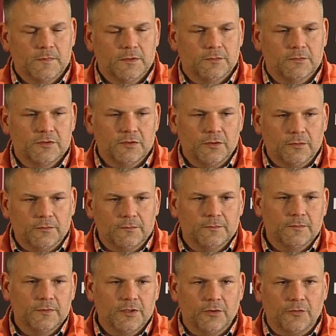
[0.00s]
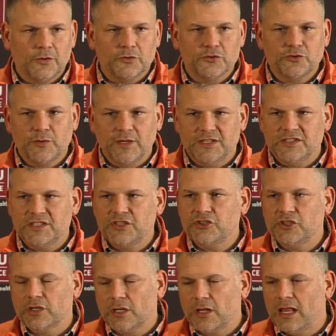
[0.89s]
So those
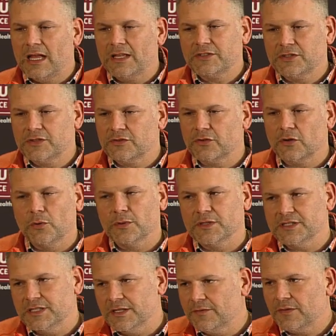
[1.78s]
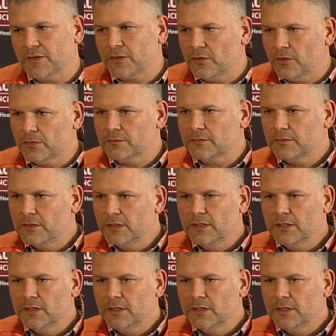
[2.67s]
transition classes are always difficult,